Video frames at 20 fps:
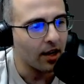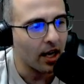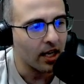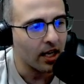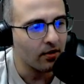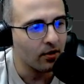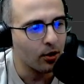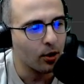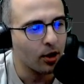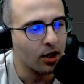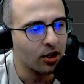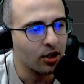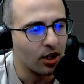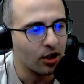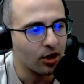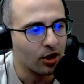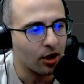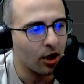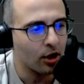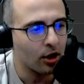I didn't even know you could
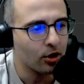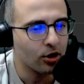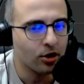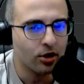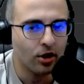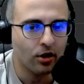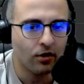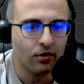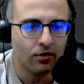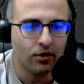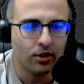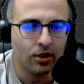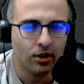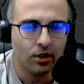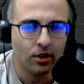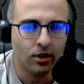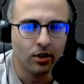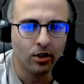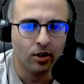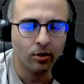change the colors of
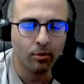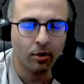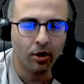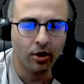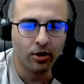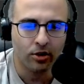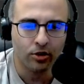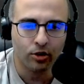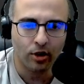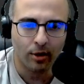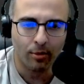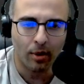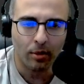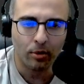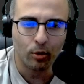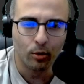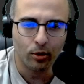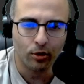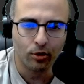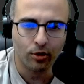the bars. So I probably
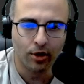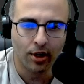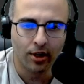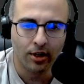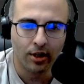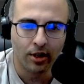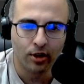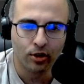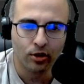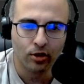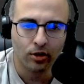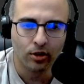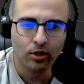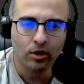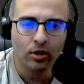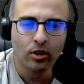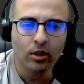will do that actually.